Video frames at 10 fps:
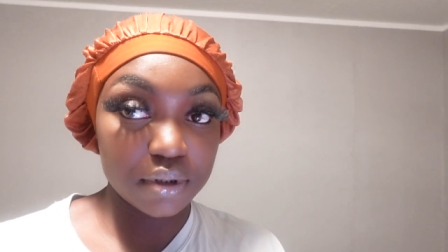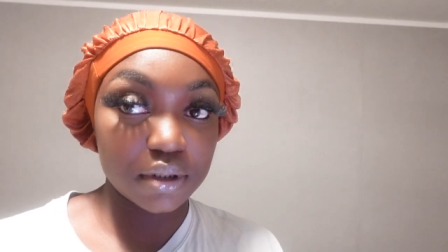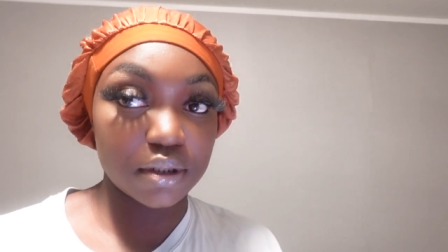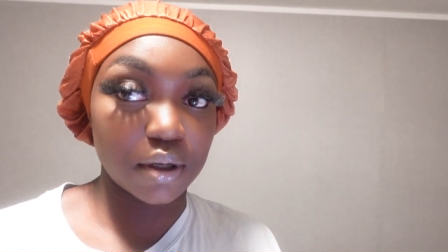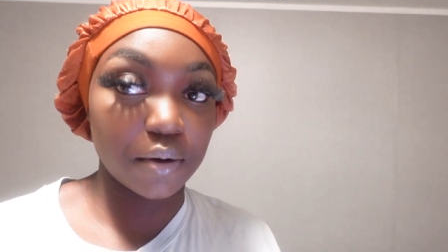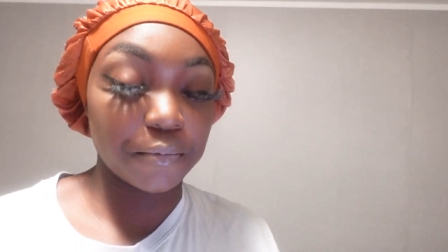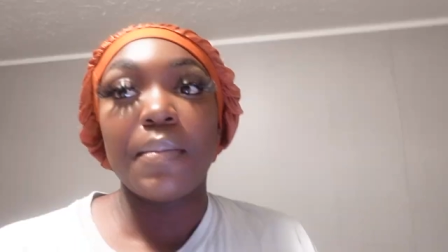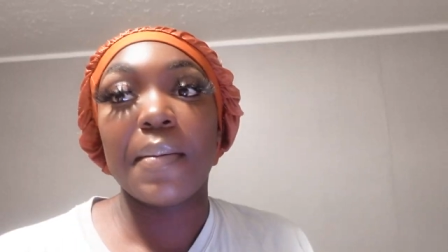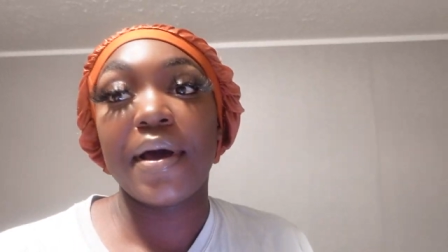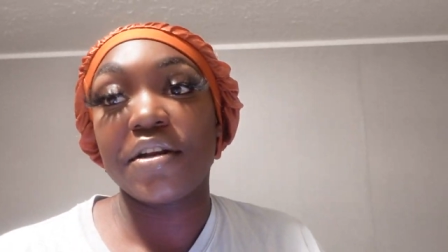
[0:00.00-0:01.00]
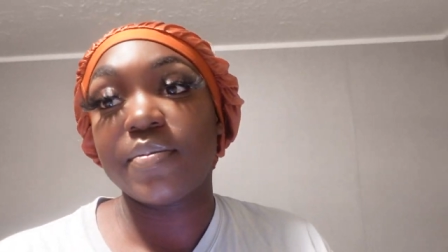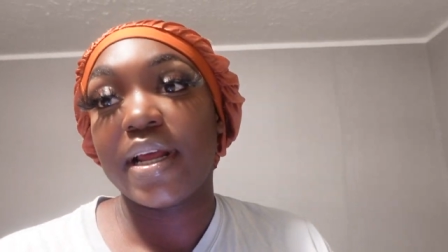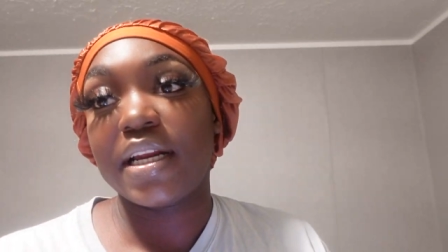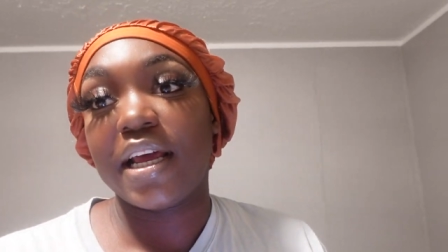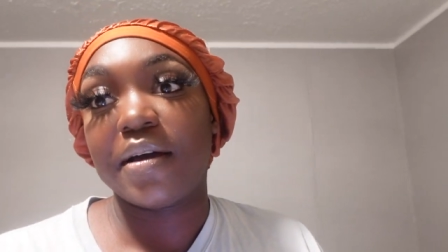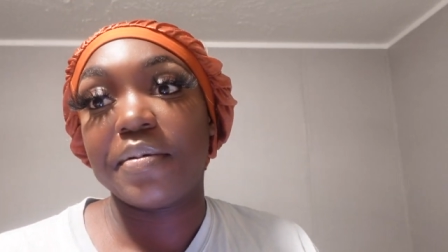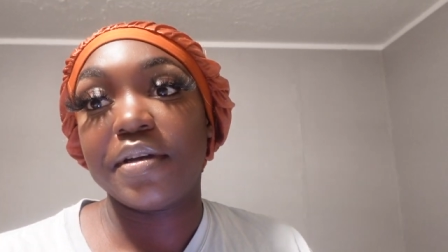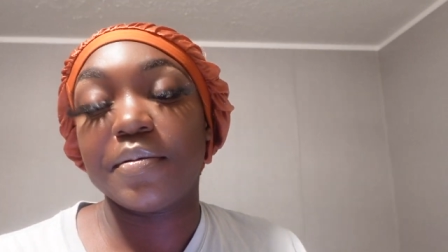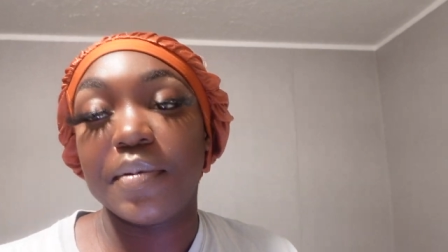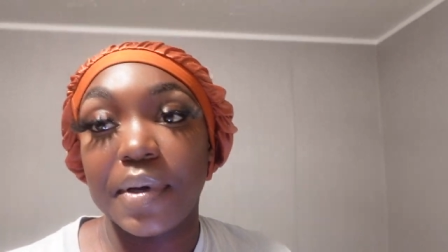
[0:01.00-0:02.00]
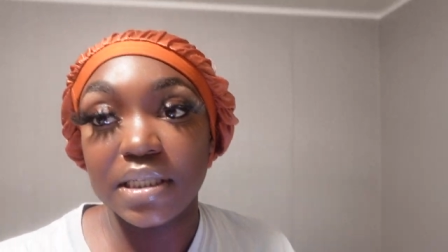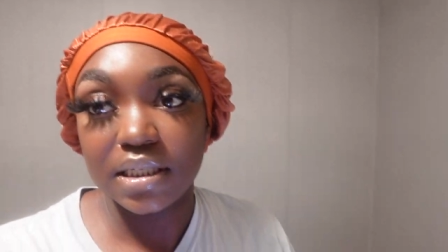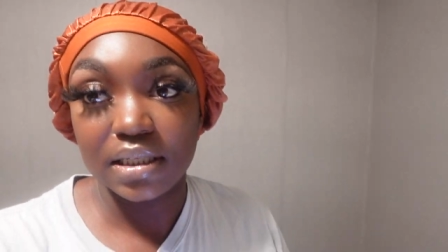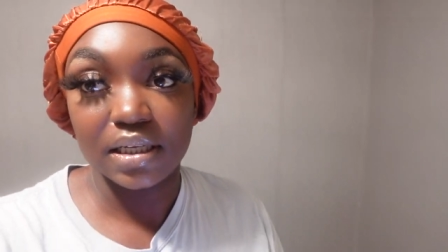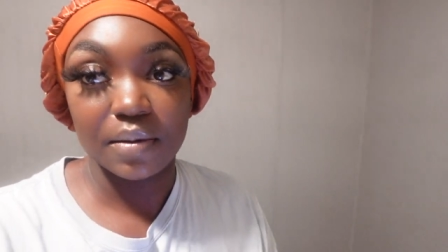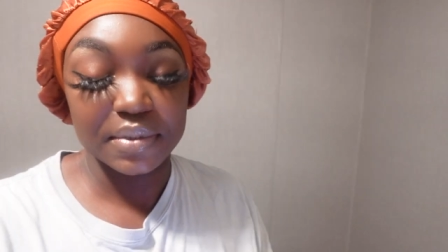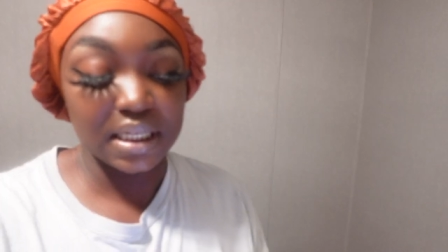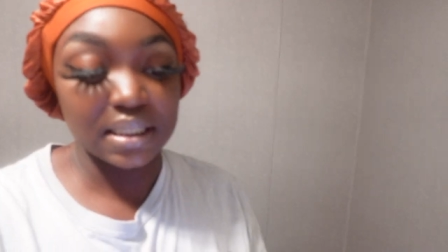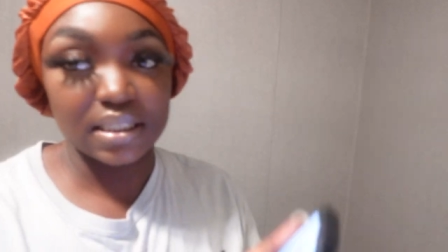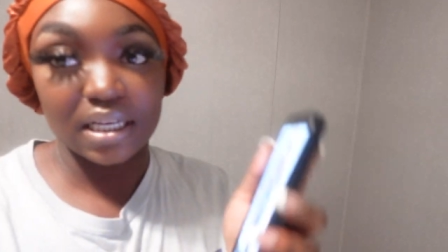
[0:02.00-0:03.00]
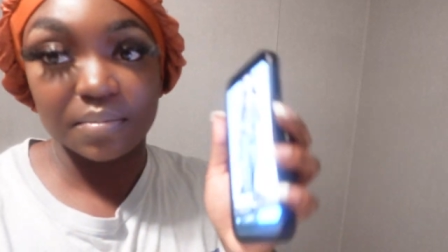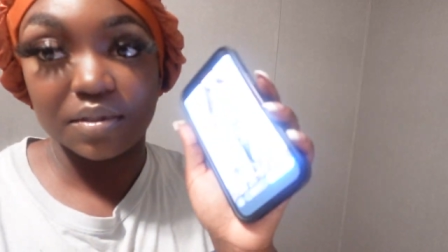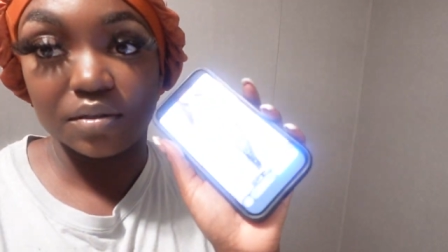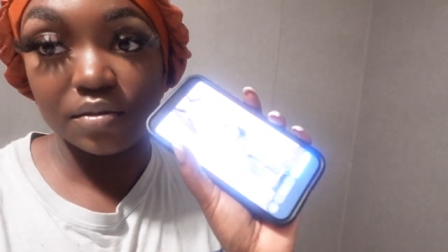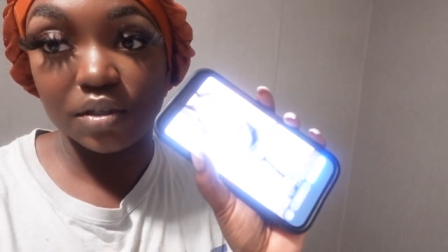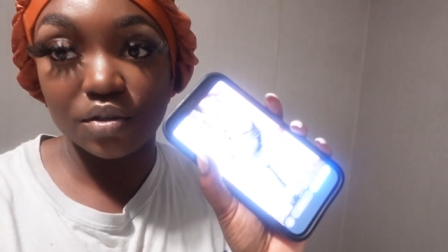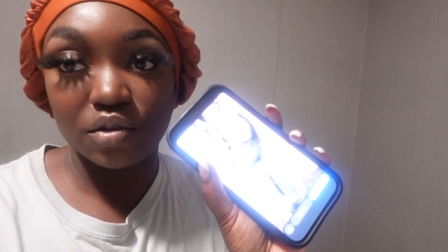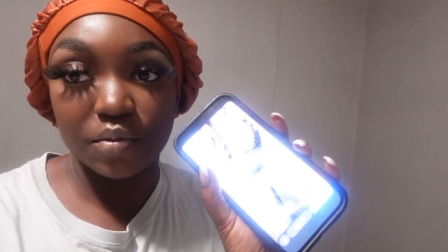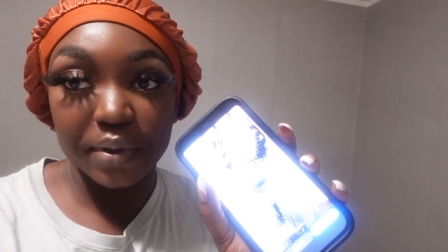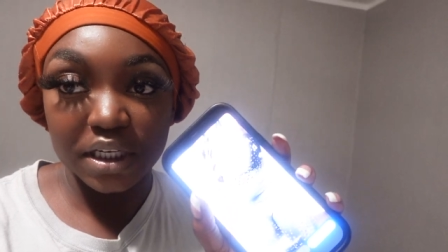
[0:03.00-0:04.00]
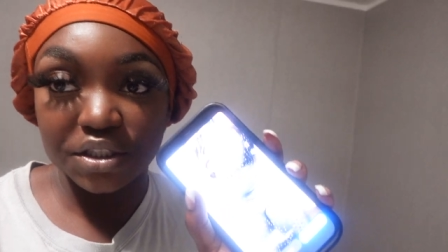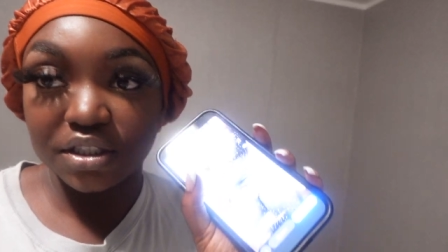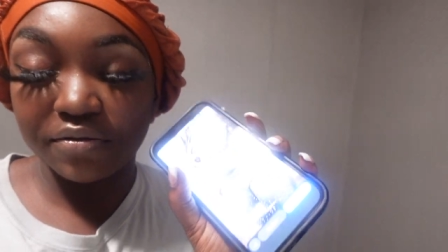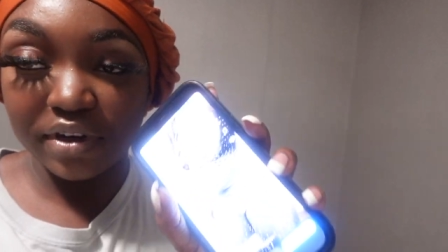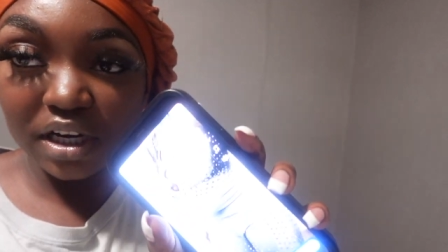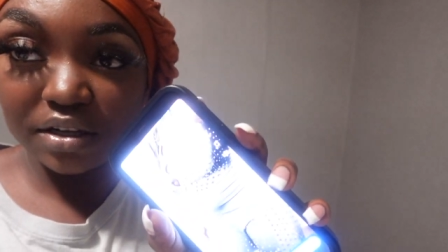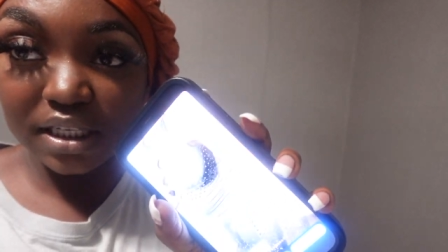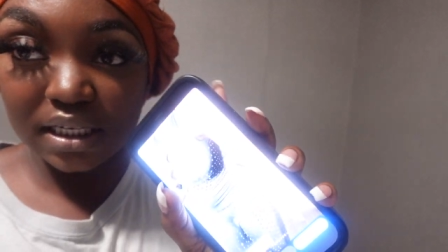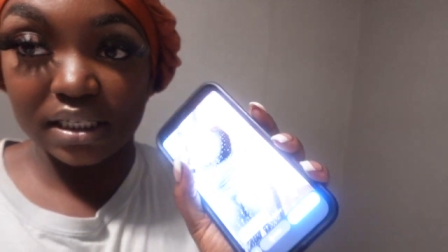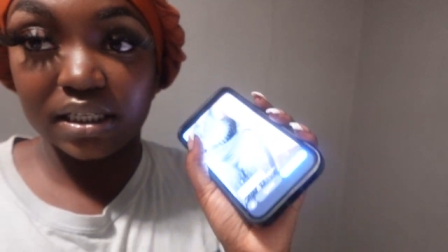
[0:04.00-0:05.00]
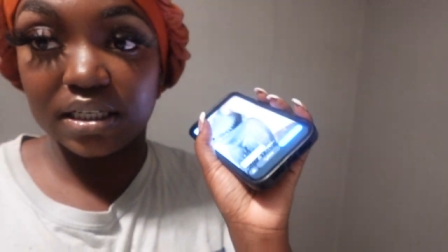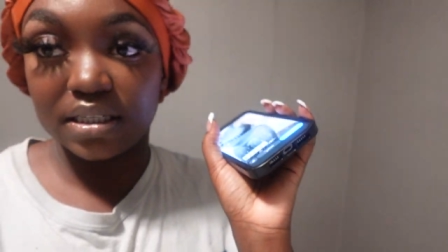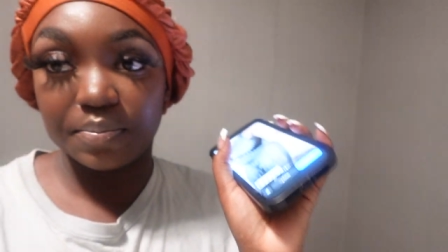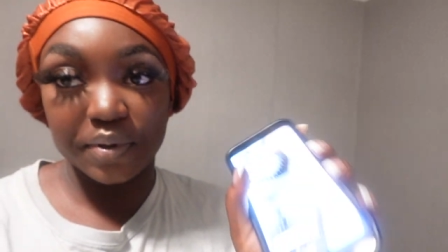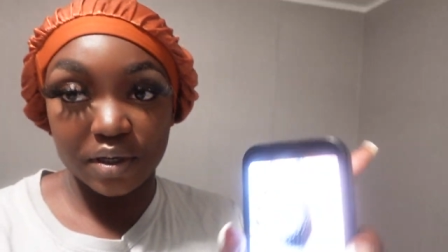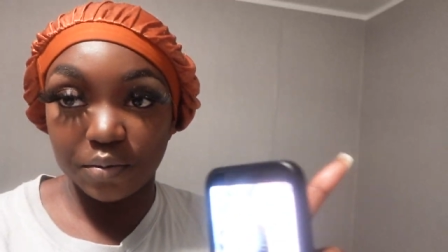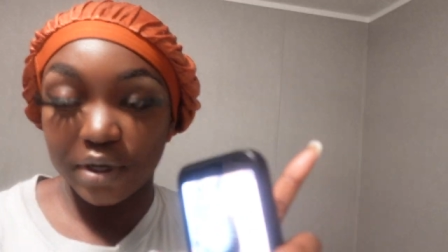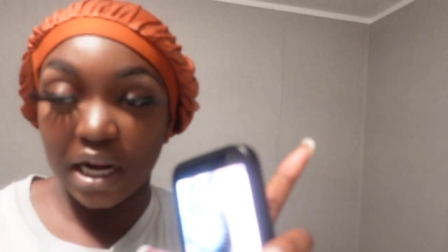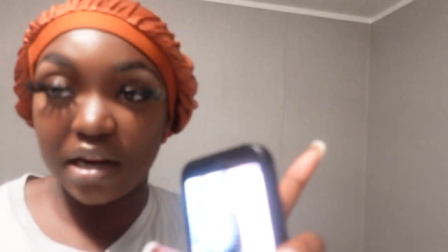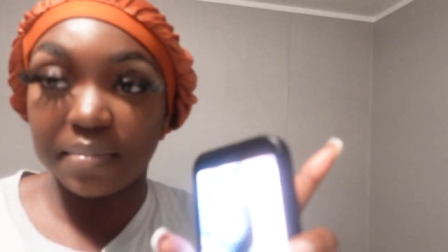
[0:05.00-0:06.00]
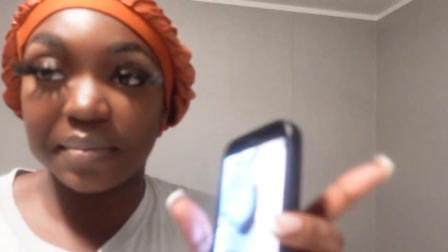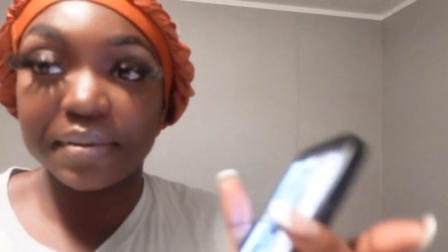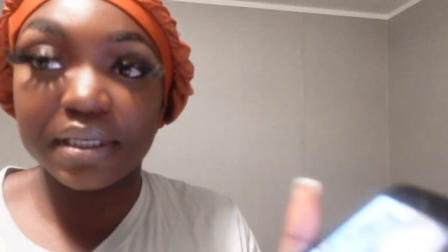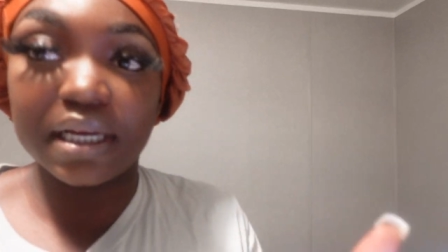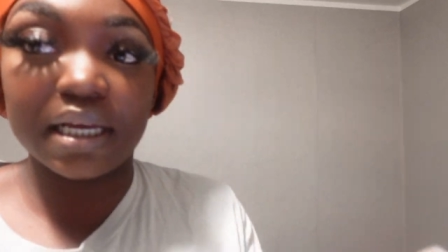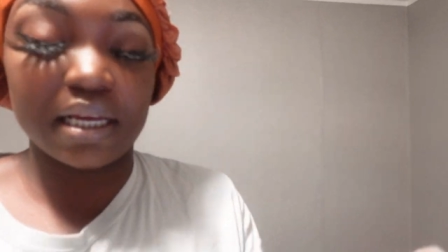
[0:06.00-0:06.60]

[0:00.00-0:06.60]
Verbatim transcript: So my battery's about to die up here. But basically, I'm going to take the time to look through the pictures and videos I did. Put them where they need to be put.